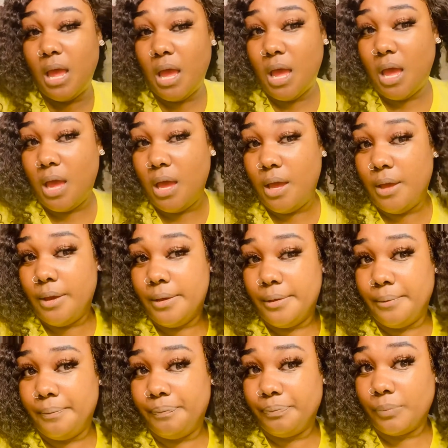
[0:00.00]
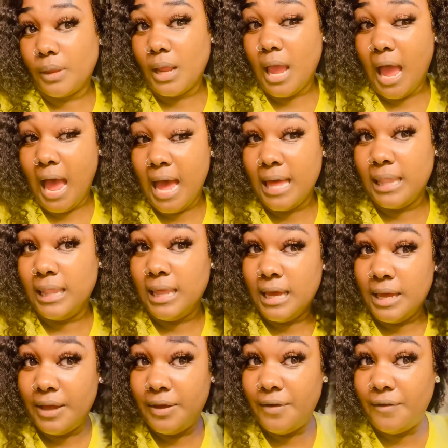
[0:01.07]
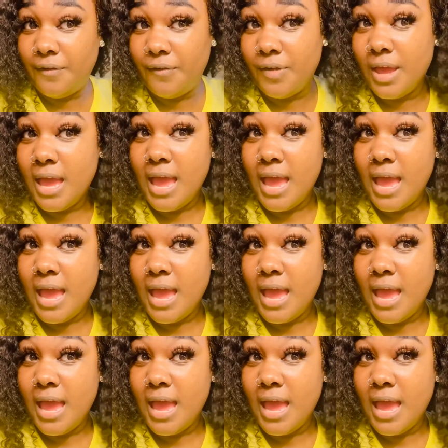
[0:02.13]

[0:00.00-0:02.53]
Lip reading: I love